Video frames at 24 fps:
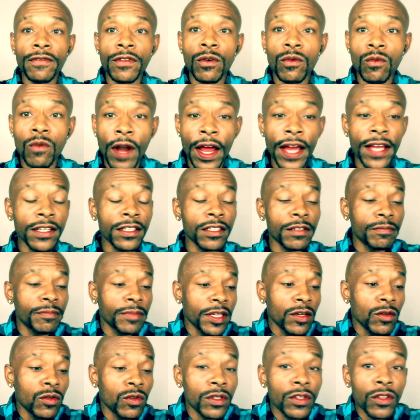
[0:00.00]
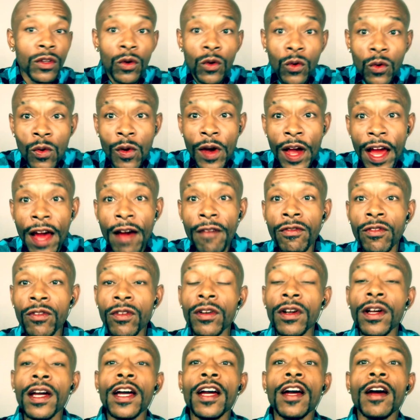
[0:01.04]
right to be with whoever
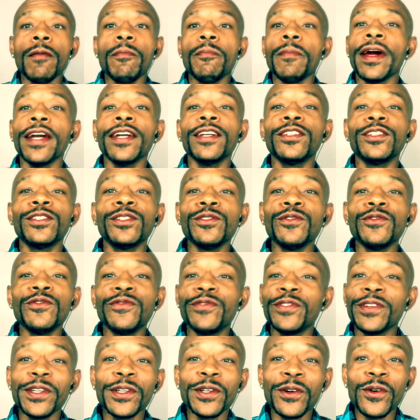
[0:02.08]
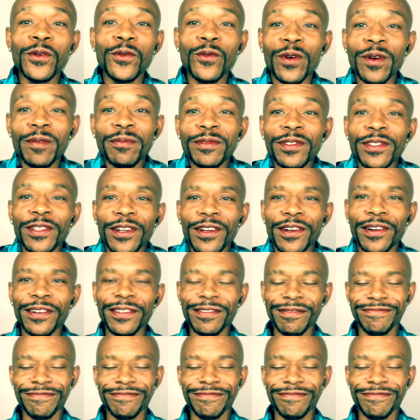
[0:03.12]
makes you feel whimsical,